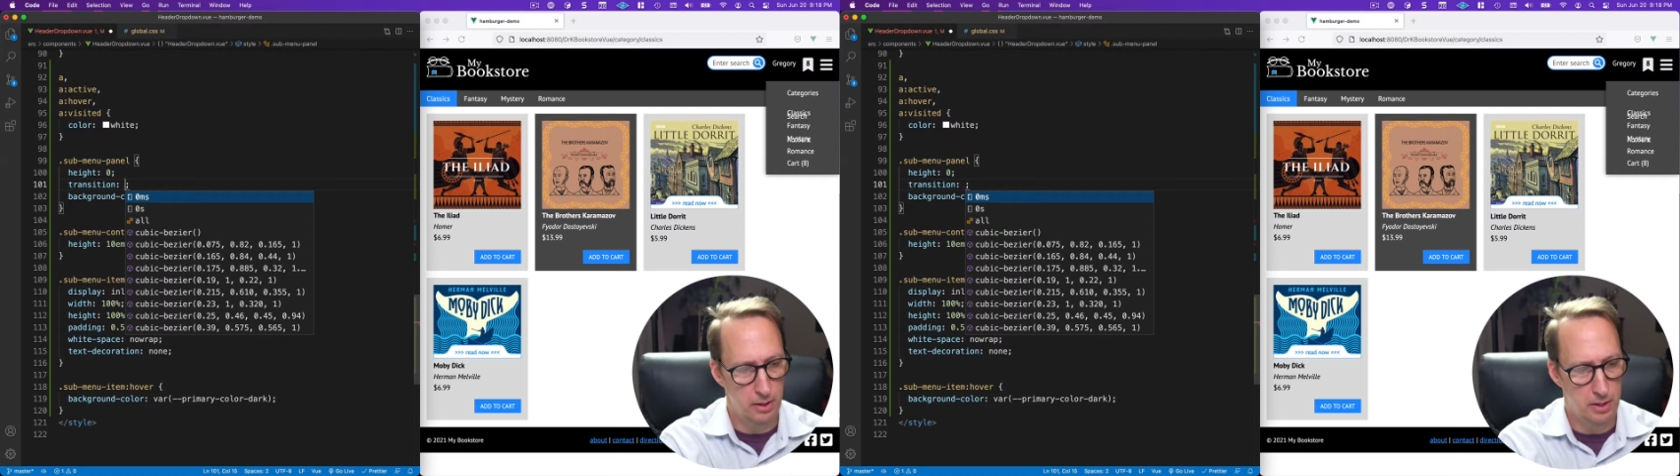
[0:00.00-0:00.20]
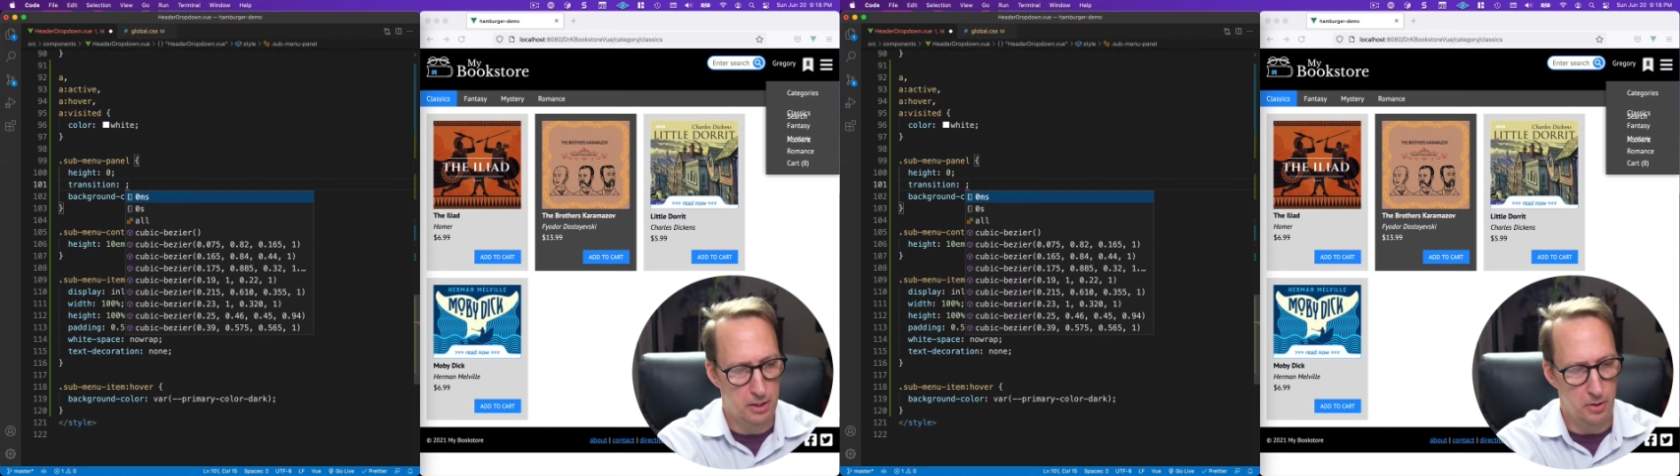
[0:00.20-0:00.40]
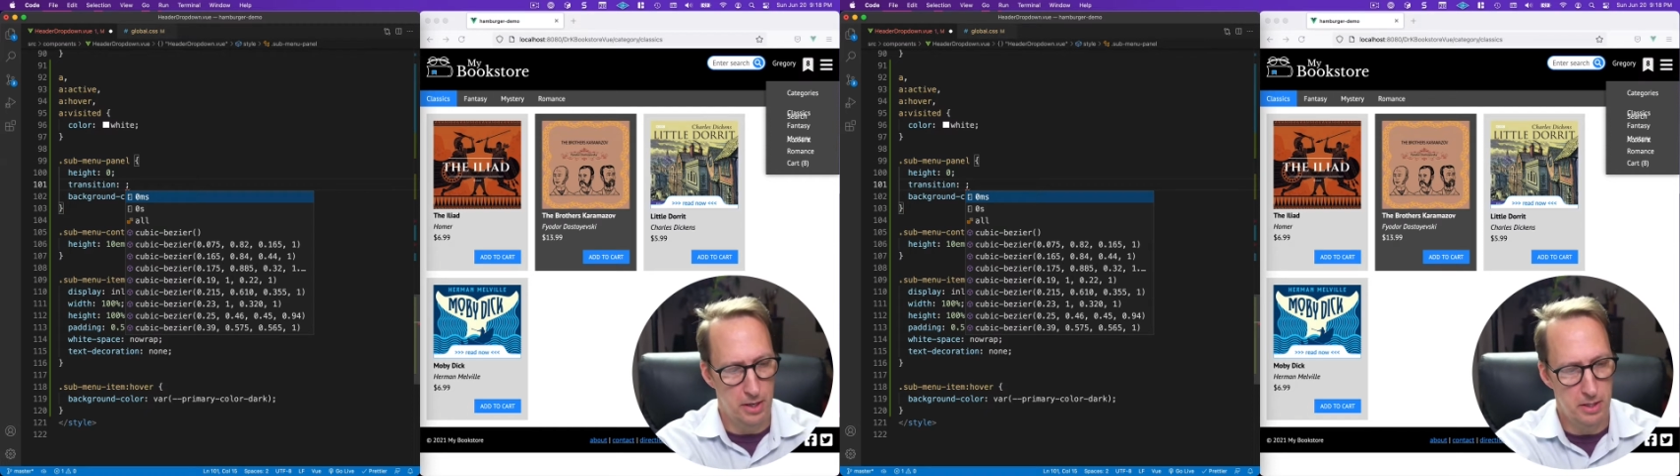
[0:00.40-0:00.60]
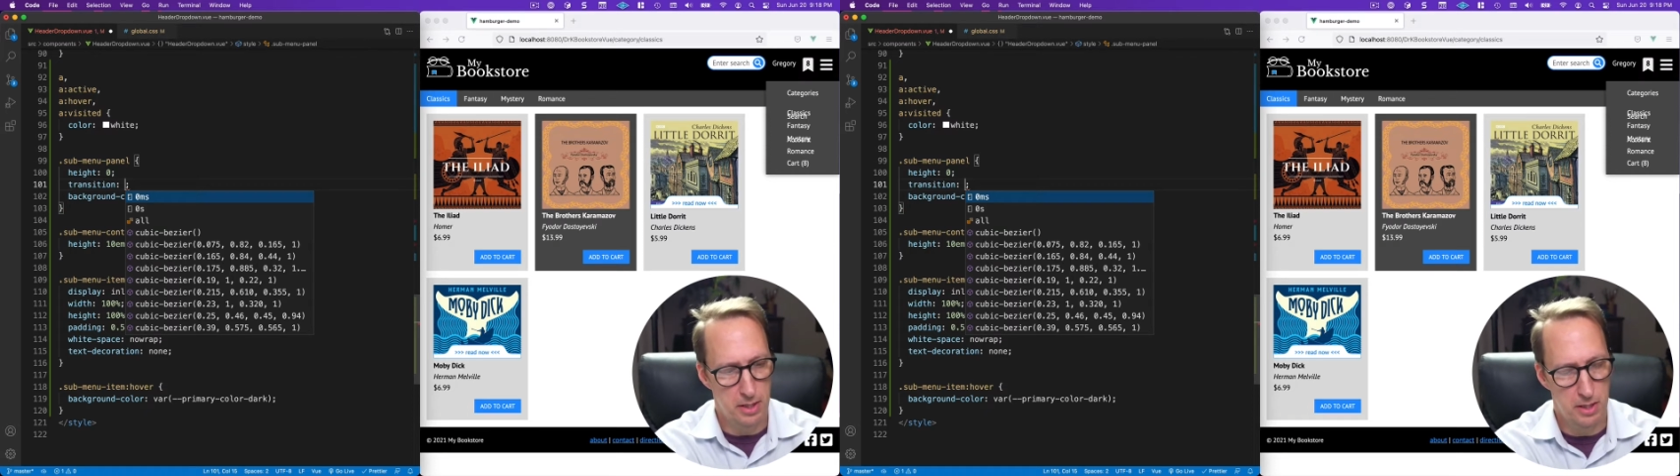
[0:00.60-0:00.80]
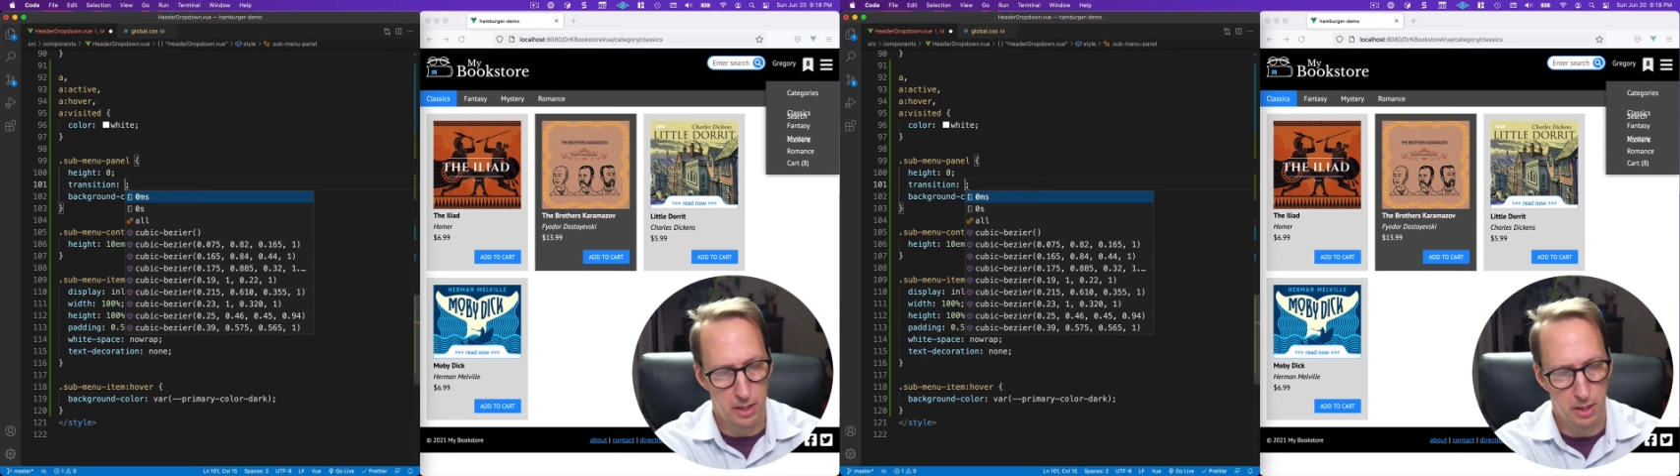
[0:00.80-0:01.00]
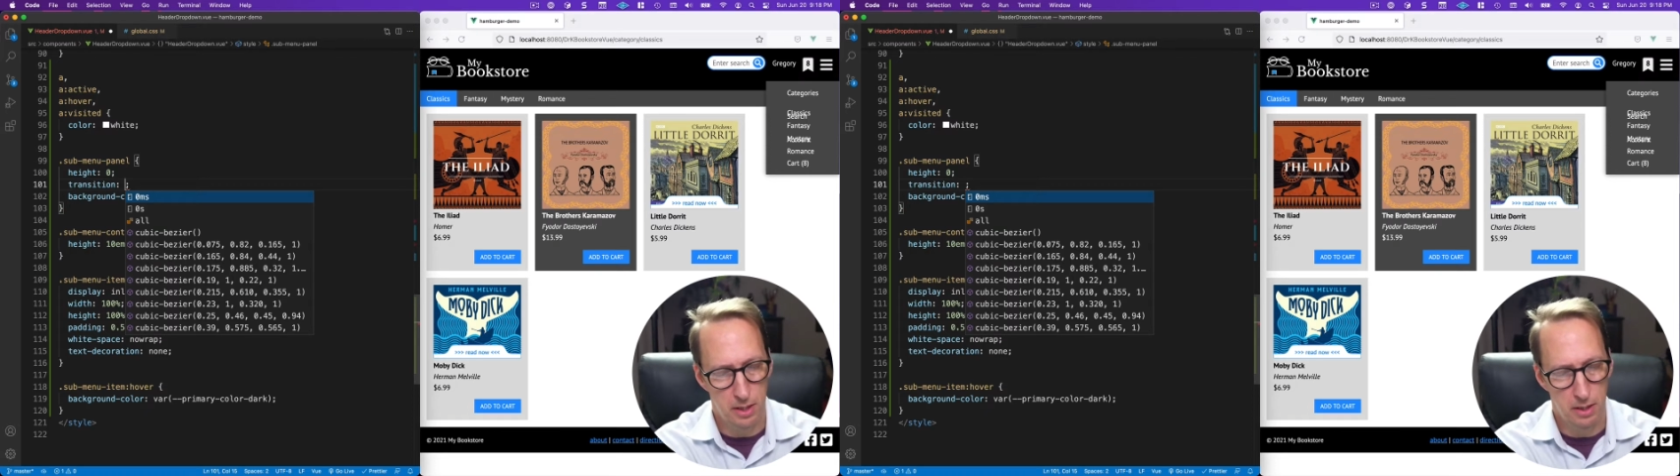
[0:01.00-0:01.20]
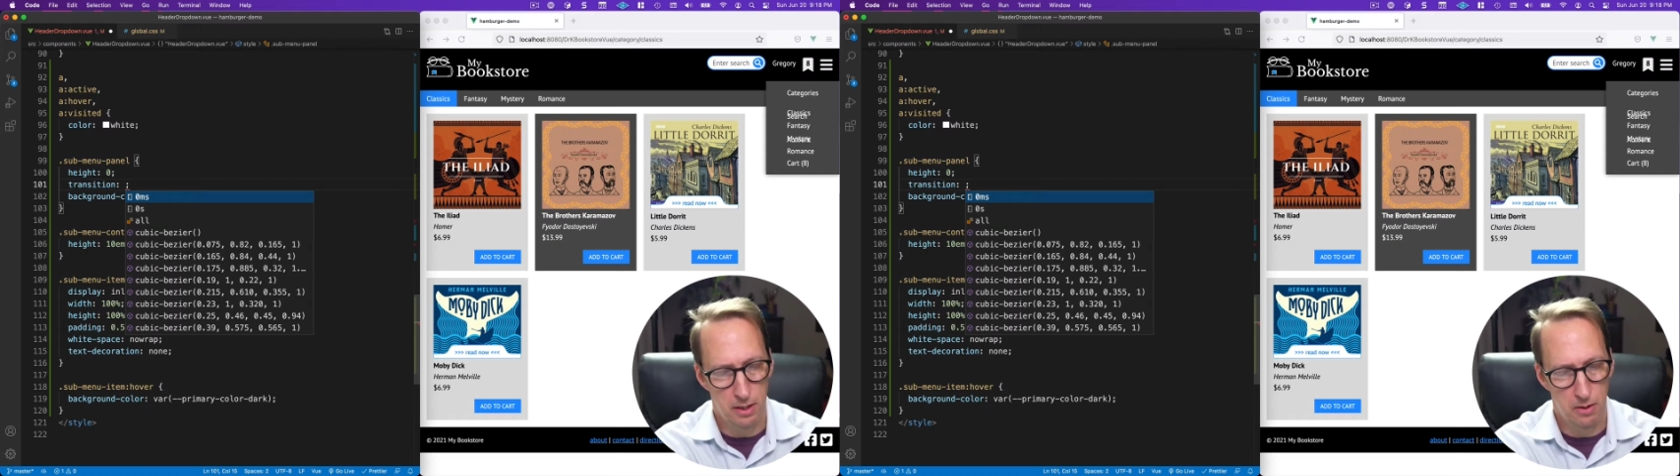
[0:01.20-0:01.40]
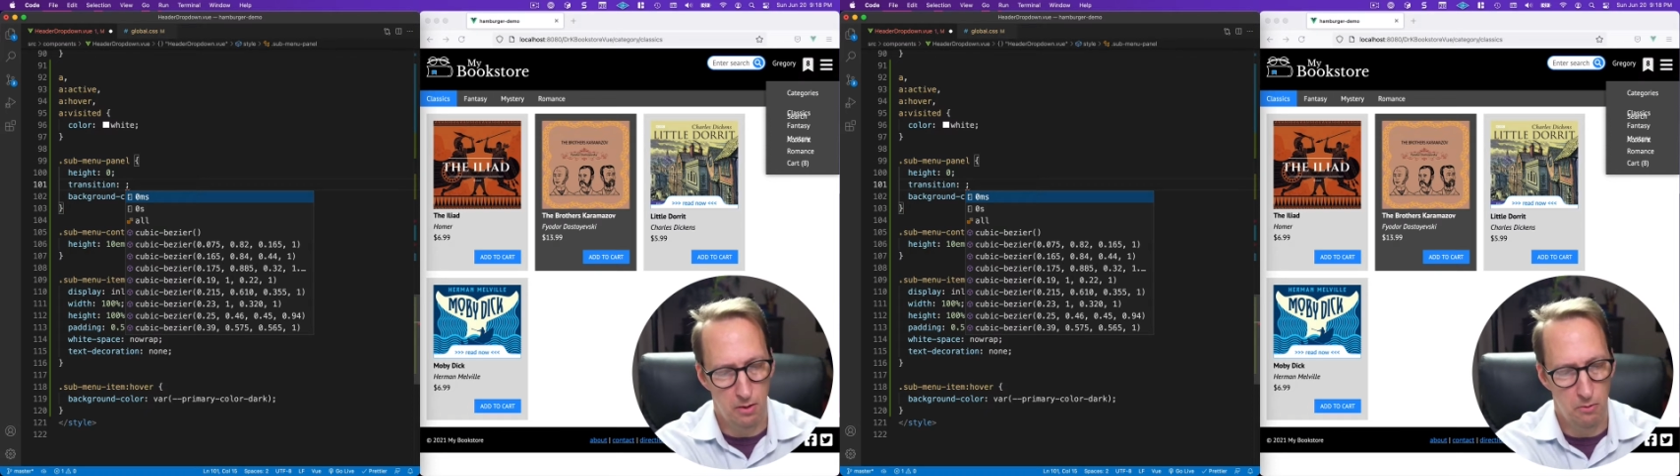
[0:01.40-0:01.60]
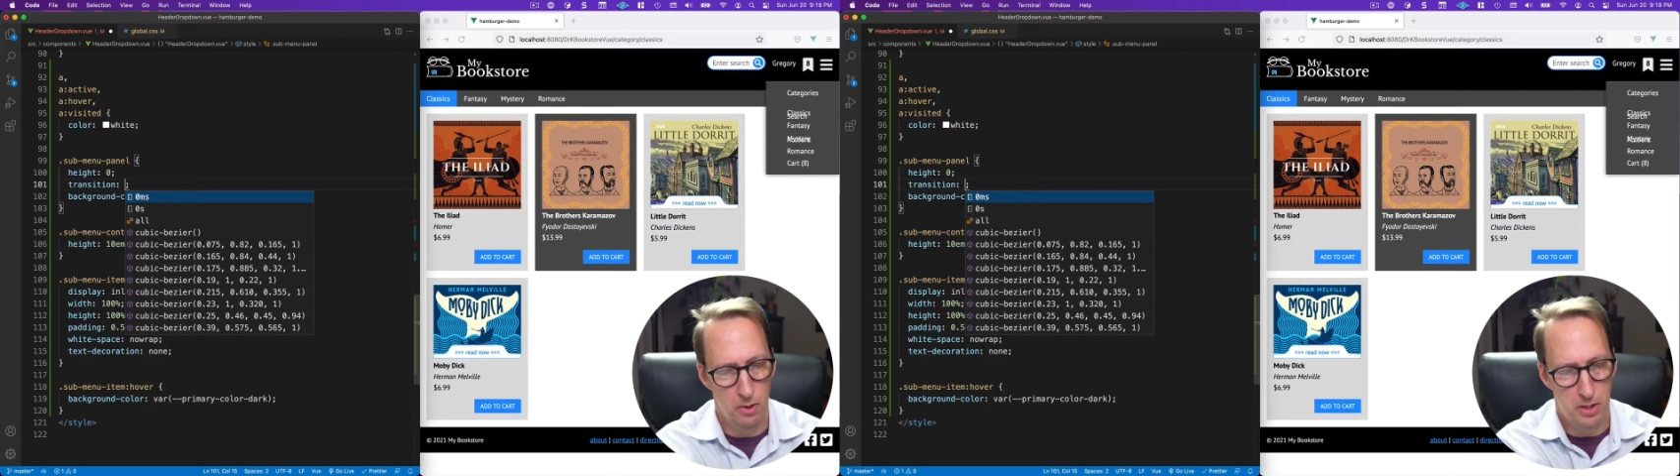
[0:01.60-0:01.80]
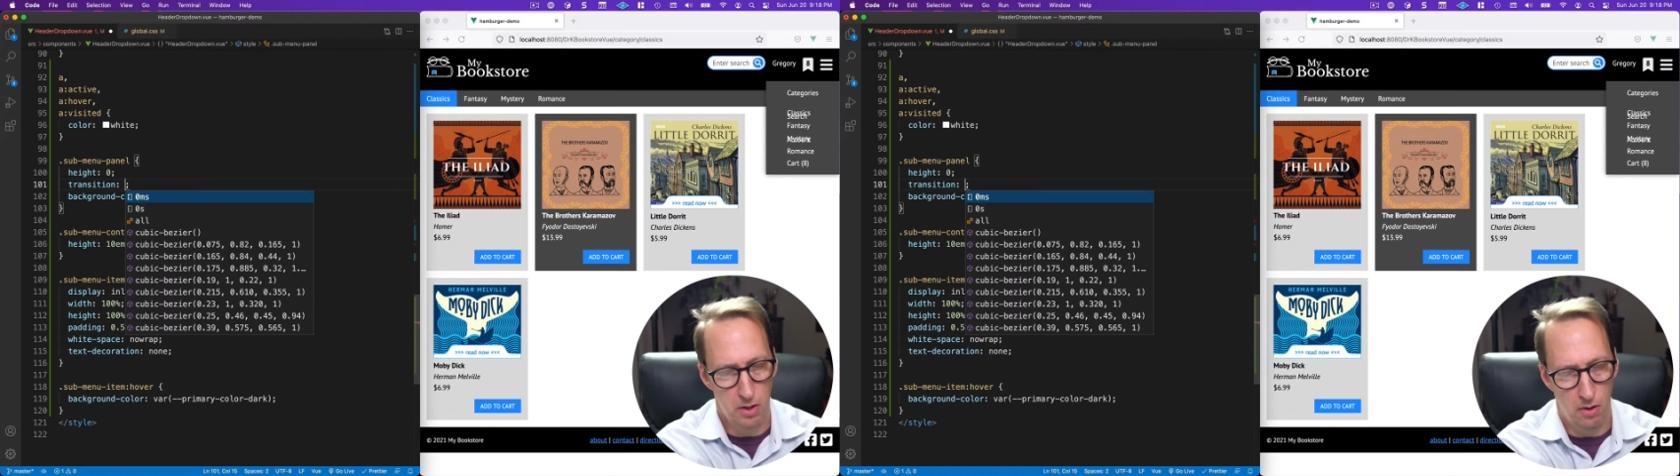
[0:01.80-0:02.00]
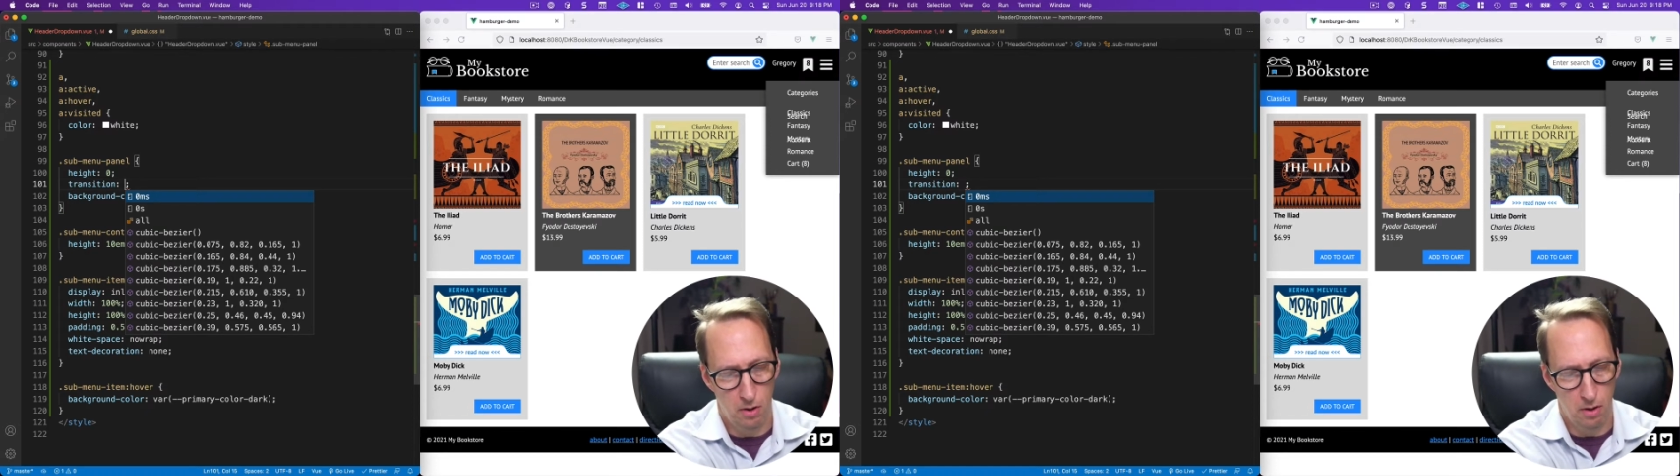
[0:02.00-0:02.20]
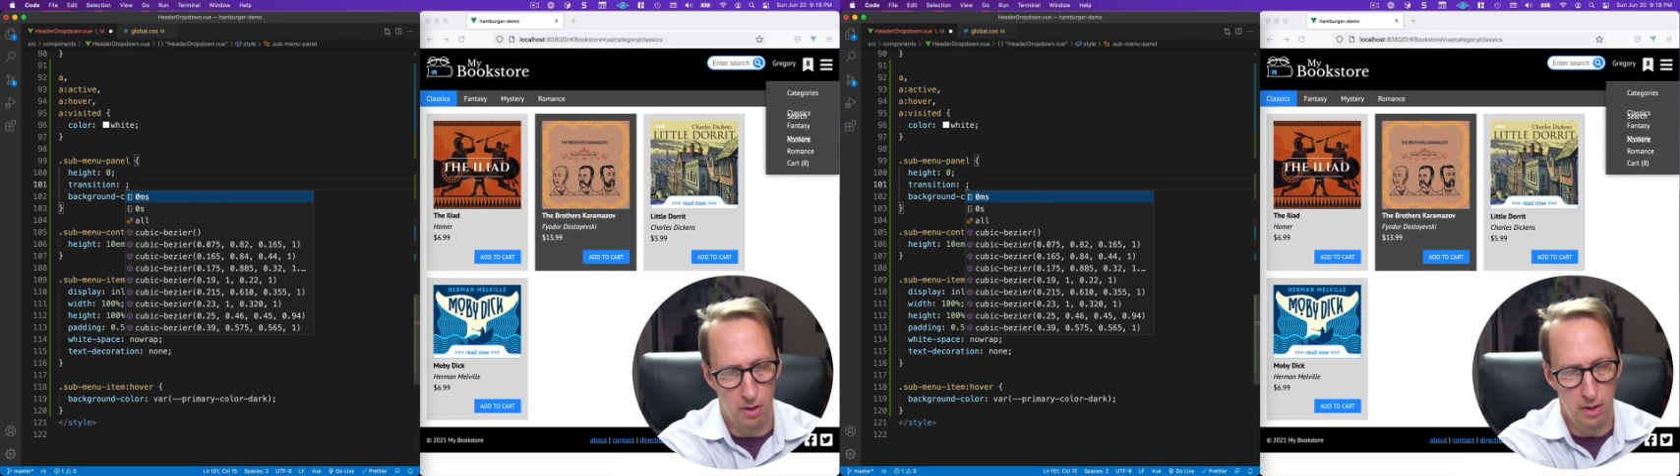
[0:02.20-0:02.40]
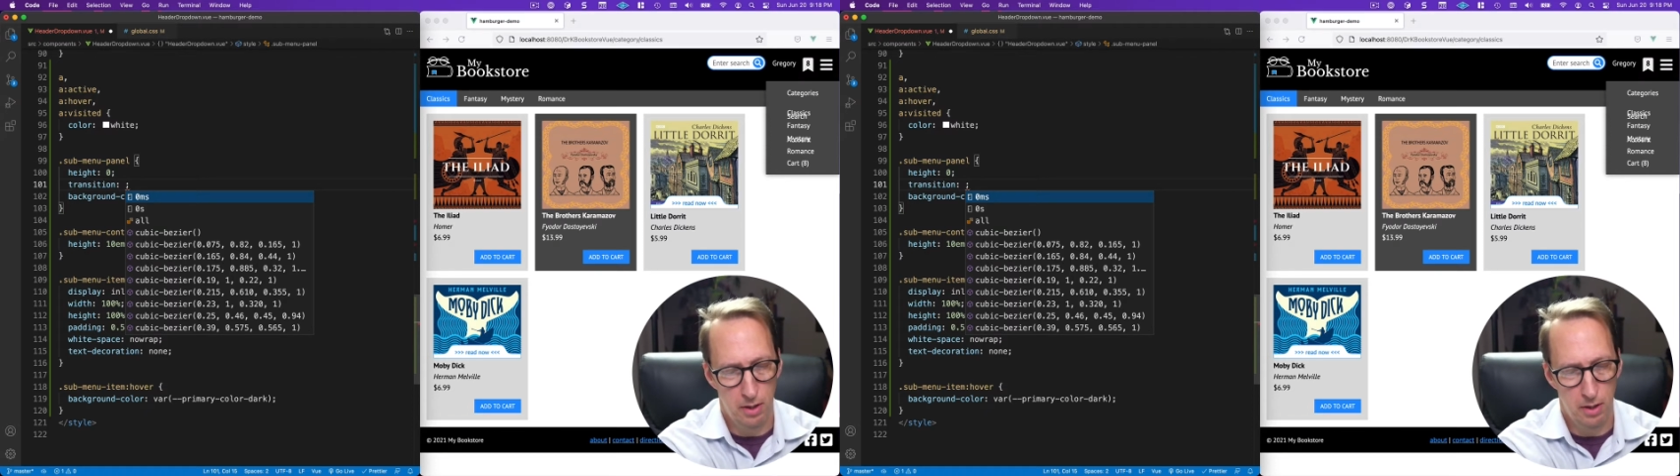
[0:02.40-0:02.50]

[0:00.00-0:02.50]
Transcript: transition, which are,